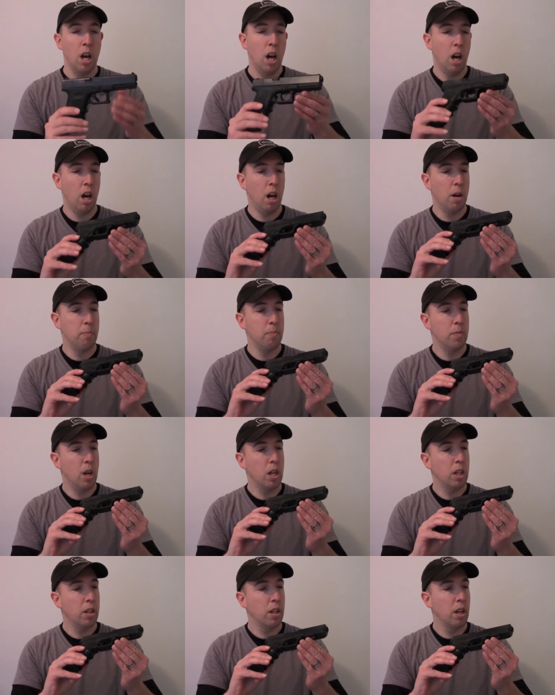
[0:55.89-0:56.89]
Um,
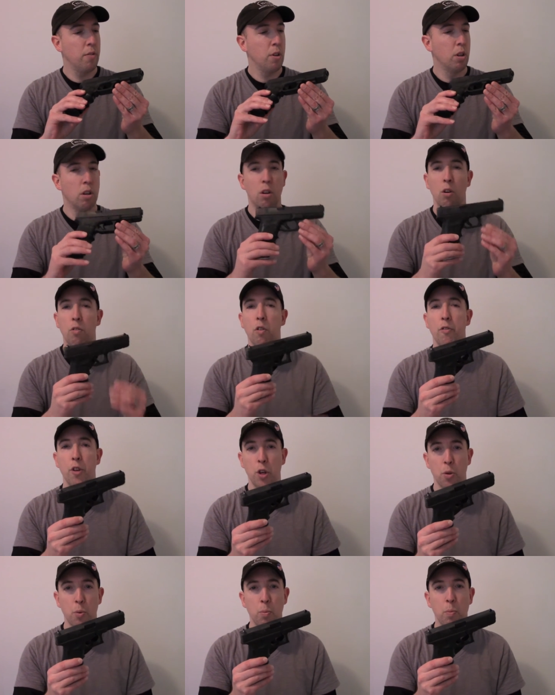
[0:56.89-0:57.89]
now, I'd like to give you a little
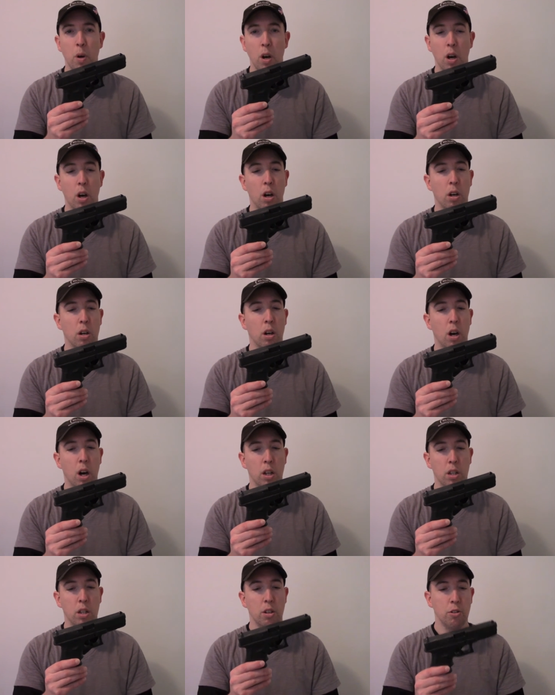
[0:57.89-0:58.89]
overview uh,
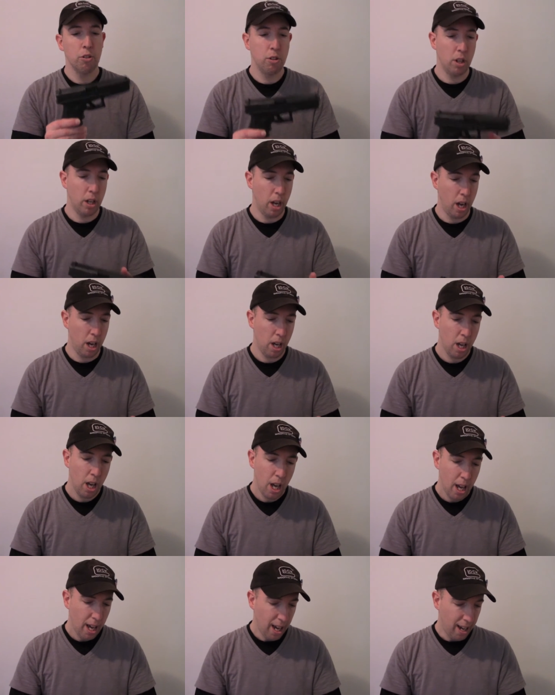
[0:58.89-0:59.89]
on these today.
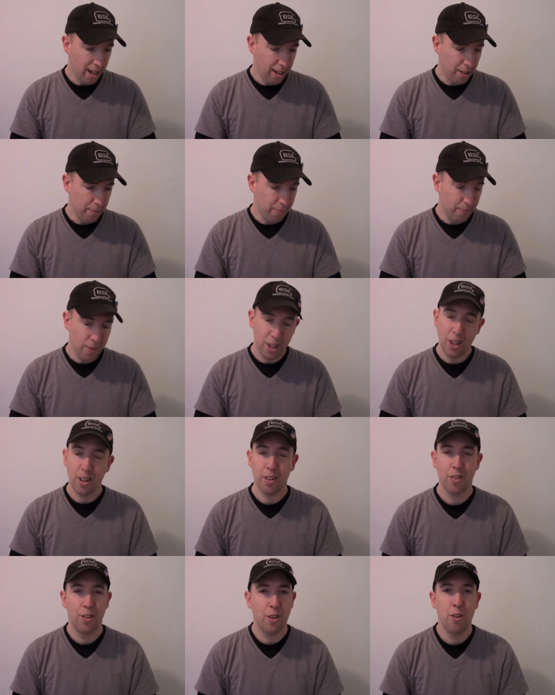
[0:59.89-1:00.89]
Um,
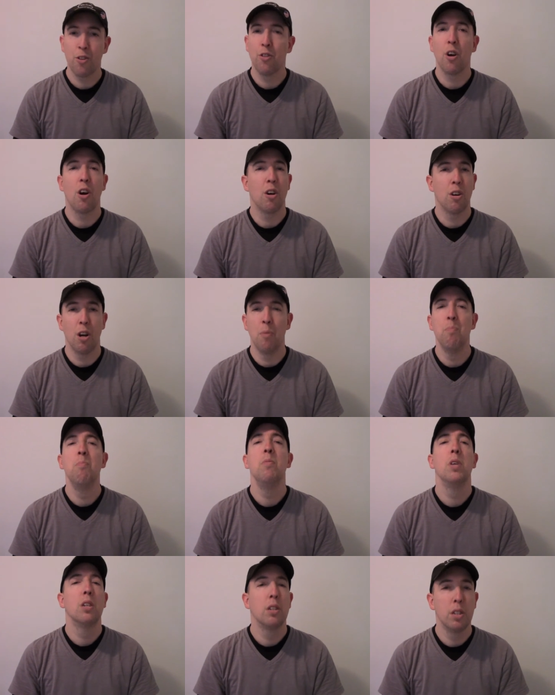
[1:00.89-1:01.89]
there's are a
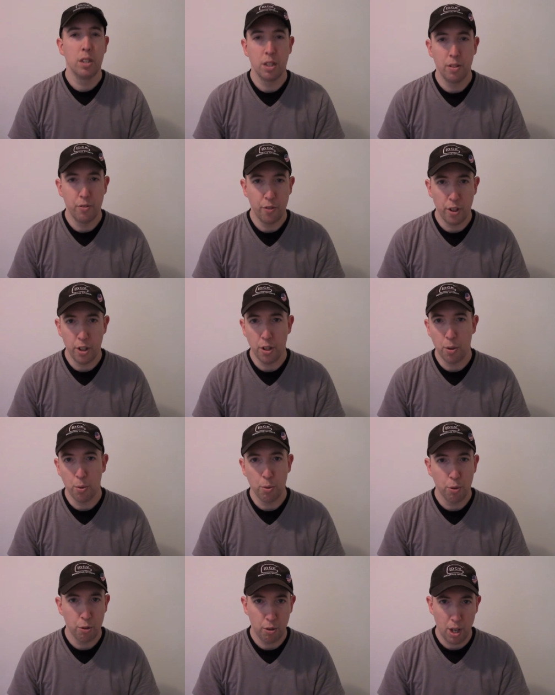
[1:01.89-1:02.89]
million
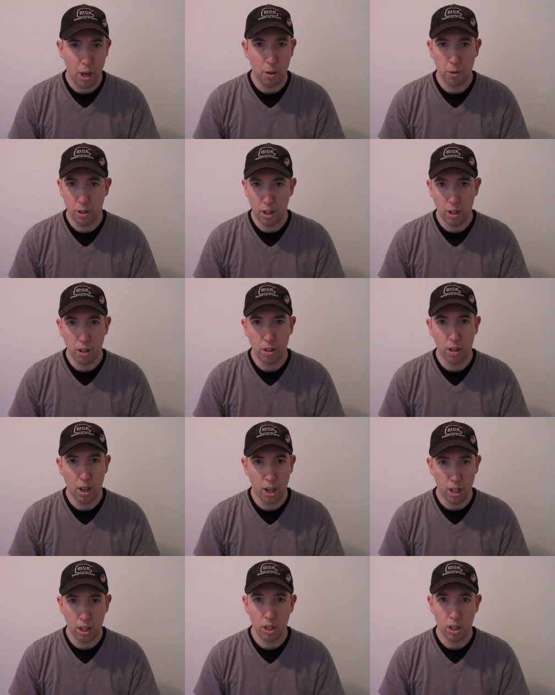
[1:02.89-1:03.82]
videos out there on